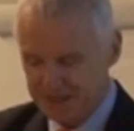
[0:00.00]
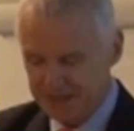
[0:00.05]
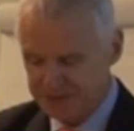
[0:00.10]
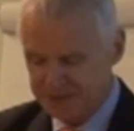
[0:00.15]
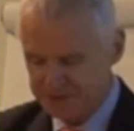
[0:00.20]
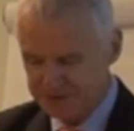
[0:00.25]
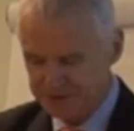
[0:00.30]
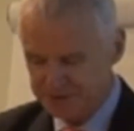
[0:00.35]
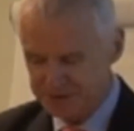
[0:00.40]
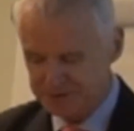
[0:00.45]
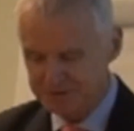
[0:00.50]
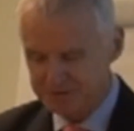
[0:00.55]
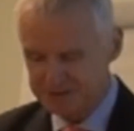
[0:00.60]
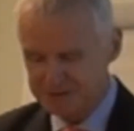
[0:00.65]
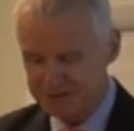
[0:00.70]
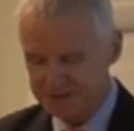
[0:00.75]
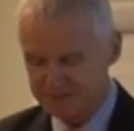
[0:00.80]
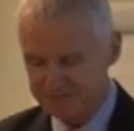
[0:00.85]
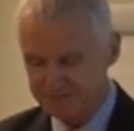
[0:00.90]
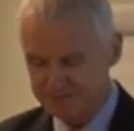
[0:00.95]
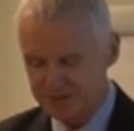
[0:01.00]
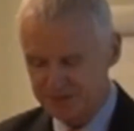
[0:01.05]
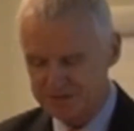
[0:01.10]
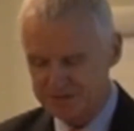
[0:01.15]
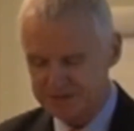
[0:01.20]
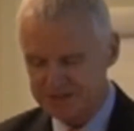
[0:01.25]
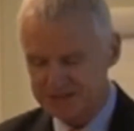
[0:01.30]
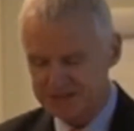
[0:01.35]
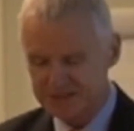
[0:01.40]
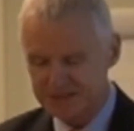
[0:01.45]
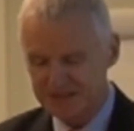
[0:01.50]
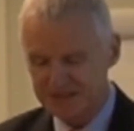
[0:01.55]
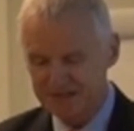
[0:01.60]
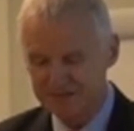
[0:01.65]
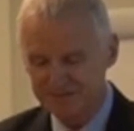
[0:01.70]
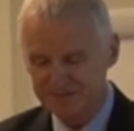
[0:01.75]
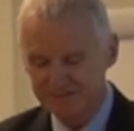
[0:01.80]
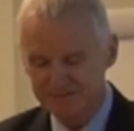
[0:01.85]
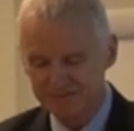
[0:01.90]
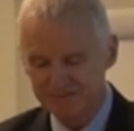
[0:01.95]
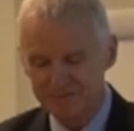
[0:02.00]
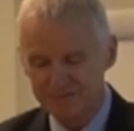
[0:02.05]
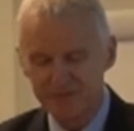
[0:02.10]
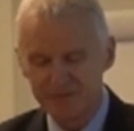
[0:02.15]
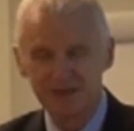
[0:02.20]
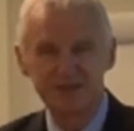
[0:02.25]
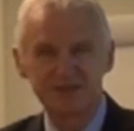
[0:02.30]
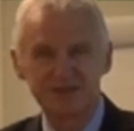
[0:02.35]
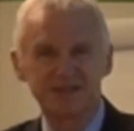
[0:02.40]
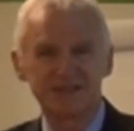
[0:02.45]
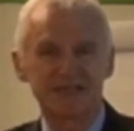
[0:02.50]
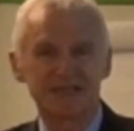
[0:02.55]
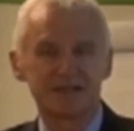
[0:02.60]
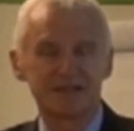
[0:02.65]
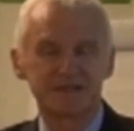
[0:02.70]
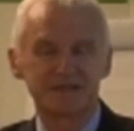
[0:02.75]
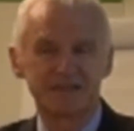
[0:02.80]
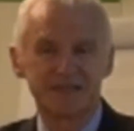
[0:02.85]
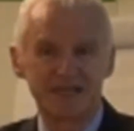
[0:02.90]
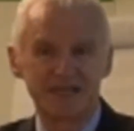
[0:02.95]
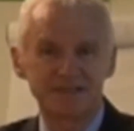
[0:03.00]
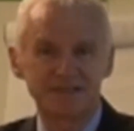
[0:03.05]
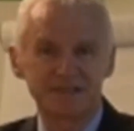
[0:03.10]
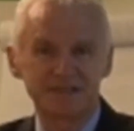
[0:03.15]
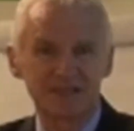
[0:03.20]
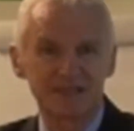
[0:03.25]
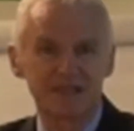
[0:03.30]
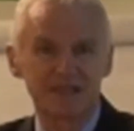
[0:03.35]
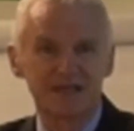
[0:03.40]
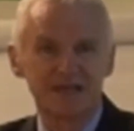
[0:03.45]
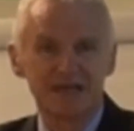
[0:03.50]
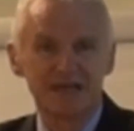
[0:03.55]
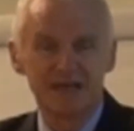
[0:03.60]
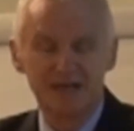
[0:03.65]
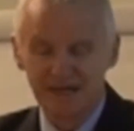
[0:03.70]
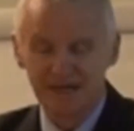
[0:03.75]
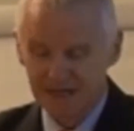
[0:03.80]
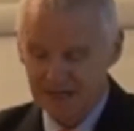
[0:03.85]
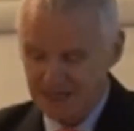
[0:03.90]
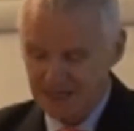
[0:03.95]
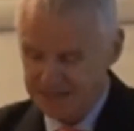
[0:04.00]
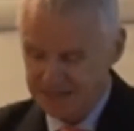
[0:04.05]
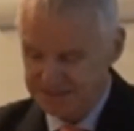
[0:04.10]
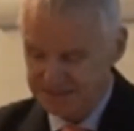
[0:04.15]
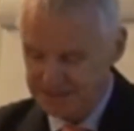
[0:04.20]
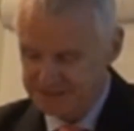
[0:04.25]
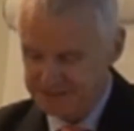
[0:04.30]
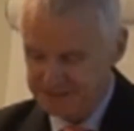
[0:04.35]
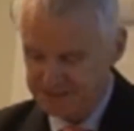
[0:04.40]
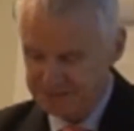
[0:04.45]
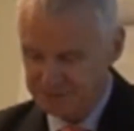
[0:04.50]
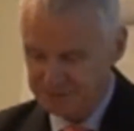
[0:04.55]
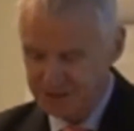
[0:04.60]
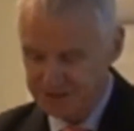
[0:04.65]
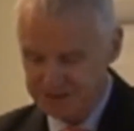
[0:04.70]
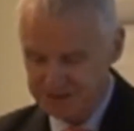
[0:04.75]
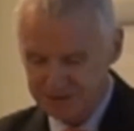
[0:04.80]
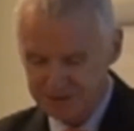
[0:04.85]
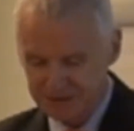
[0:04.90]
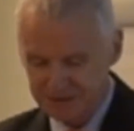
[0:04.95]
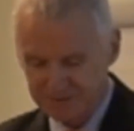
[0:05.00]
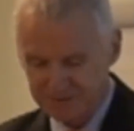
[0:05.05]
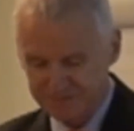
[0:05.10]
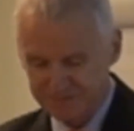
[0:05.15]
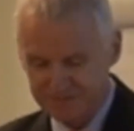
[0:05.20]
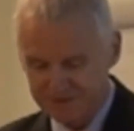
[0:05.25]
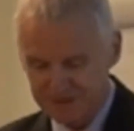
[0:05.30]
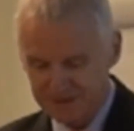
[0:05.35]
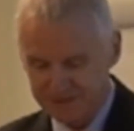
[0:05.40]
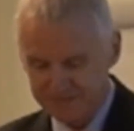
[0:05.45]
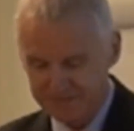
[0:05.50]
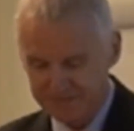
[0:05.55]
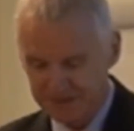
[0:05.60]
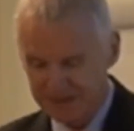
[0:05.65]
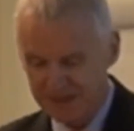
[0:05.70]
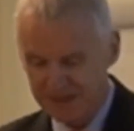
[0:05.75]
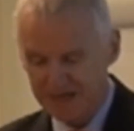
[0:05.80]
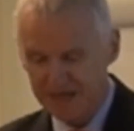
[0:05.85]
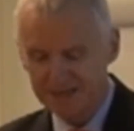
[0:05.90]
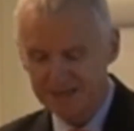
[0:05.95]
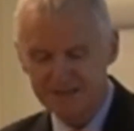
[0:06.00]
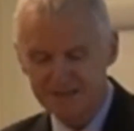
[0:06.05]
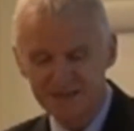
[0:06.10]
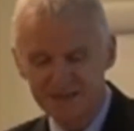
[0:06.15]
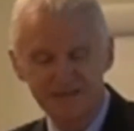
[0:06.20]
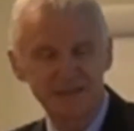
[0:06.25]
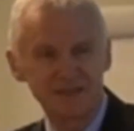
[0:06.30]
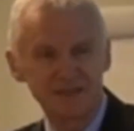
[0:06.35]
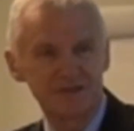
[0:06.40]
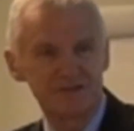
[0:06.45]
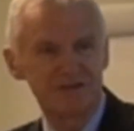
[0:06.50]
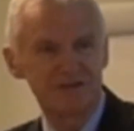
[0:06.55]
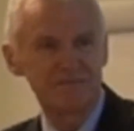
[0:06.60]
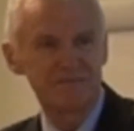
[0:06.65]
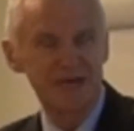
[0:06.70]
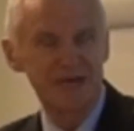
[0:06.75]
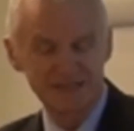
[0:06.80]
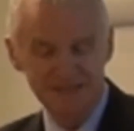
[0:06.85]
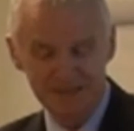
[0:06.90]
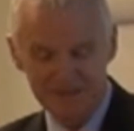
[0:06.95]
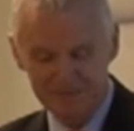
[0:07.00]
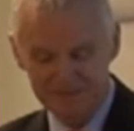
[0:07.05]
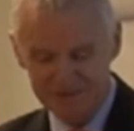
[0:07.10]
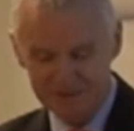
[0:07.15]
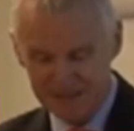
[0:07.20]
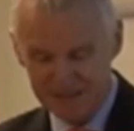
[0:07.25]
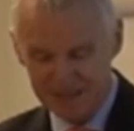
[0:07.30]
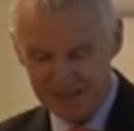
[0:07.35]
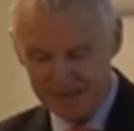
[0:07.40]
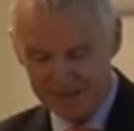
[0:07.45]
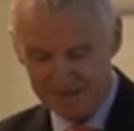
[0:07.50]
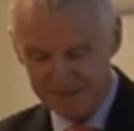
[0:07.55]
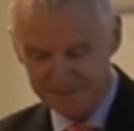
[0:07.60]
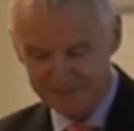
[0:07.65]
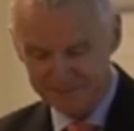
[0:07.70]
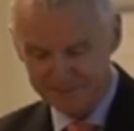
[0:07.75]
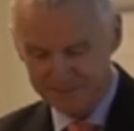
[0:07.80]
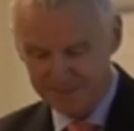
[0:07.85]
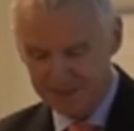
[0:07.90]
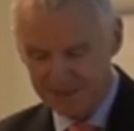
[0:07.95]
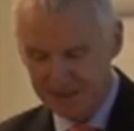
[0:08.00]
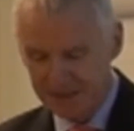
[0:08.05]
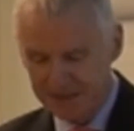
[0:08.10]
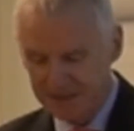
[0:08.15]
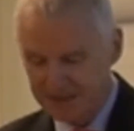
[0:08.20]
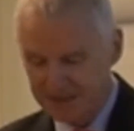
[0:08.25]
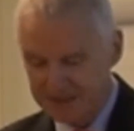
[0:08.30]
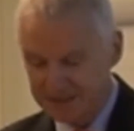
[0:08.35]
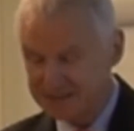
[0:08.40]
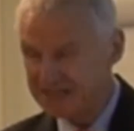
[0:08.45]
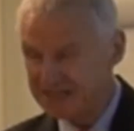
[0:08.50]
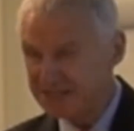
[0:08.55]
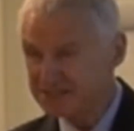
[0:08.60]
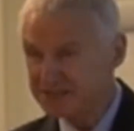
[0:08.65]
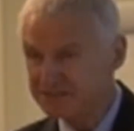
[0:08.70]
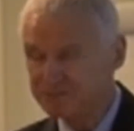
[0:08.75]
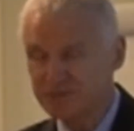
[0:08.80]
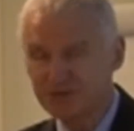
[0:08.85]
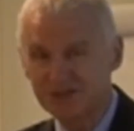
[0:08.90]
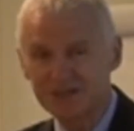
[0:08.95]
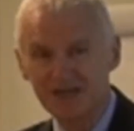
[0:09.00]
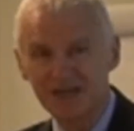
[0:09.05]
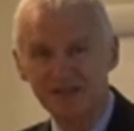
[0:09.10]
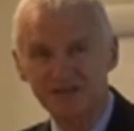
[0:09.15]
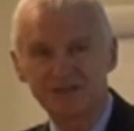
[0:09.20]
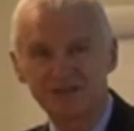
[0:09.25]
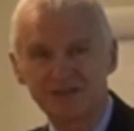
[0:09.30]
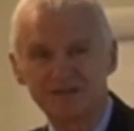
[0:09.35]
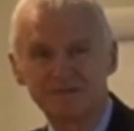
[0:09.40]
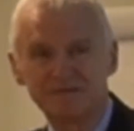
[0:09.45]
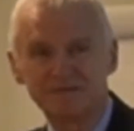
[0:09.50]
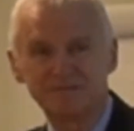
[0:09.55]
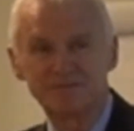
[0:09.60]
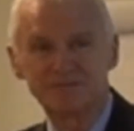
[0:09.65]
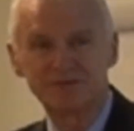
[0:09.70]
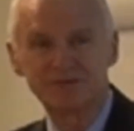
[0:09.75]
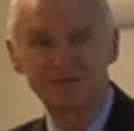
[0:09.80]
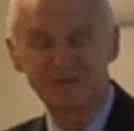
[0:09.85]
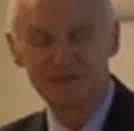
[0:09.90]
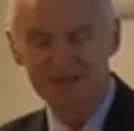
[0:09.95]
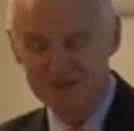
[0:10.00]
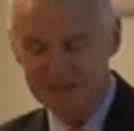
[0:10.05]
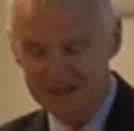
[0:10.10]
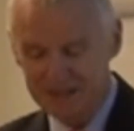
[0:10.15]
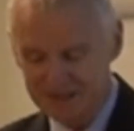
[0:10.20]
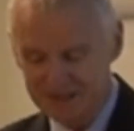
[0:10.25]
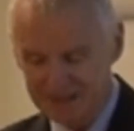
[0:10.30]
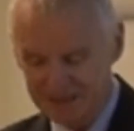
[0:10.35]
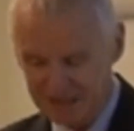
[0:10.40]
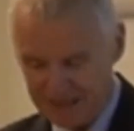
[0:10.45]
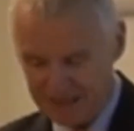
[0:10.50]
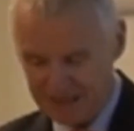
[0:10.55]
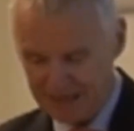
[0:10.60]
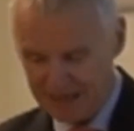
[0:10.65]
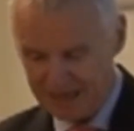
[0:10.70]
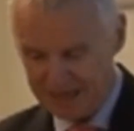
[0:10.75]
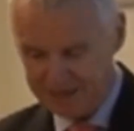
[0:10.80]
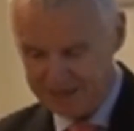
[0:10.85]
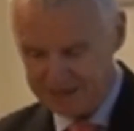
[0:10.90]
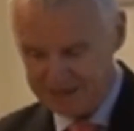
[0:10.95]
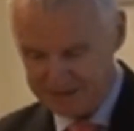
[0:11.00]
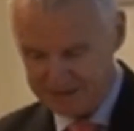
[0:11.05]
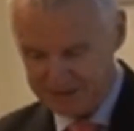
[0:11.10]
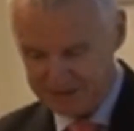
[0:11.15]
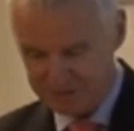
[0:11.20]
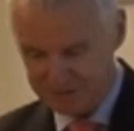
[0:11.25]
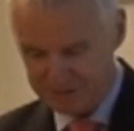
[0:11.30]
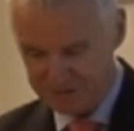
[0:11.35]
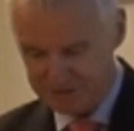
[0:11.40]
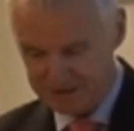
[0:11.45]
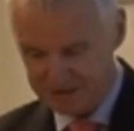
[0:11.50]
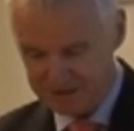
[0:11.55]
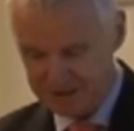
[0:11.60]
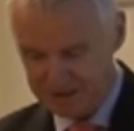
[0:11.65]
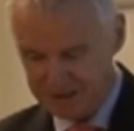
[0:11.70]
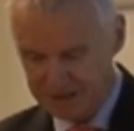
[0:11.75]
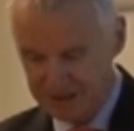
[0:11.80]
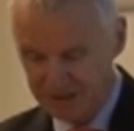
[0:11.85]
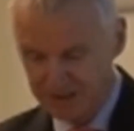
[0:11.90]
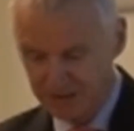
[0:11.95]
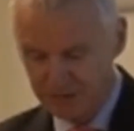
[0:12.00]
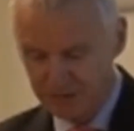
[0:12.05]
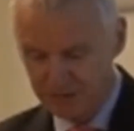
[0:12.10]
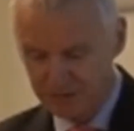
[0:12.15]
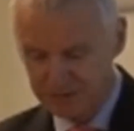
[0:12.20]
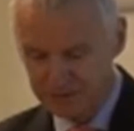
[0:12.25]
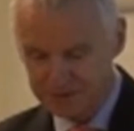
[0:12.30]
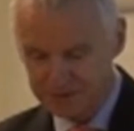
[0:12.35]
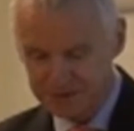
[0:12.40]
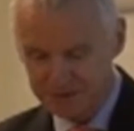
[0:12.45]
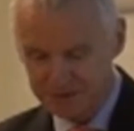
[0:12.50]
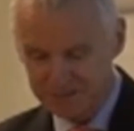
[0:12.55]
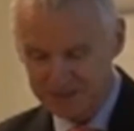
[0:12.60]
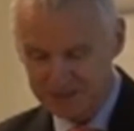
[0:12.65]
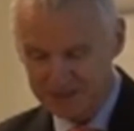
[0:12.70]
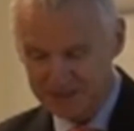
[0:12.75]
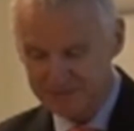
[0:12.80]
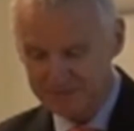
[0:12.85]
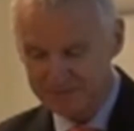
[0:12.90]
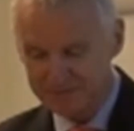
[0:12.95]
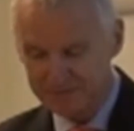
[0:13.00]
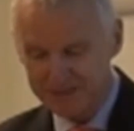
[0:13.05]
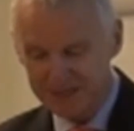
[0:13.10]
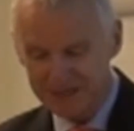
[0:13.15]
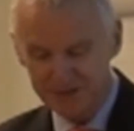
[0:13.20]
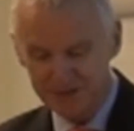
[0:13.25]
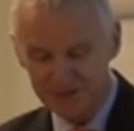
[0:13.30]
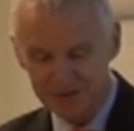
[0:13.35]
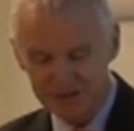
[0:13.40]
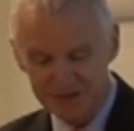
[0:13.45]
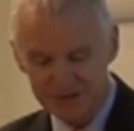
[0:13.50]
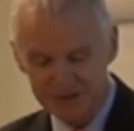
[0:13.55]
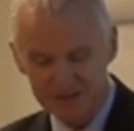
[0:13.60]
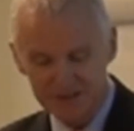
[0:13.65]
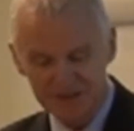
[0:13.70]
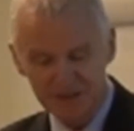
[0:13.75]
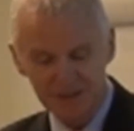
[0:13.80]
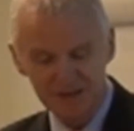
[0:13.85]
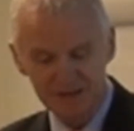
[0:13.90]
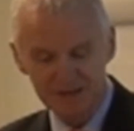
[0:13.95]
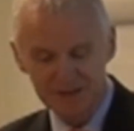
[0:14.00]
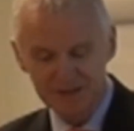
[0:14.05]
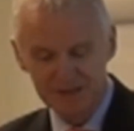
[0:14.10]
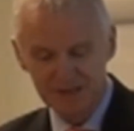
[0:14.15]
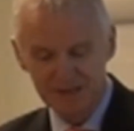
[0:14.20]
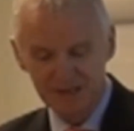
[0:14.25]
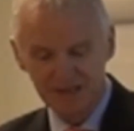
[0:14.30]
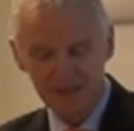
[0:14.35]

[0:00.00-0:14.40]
introduce the processing of personnel data and integration of ICT on a massive scale, data protection, privacy and security also become major concerns,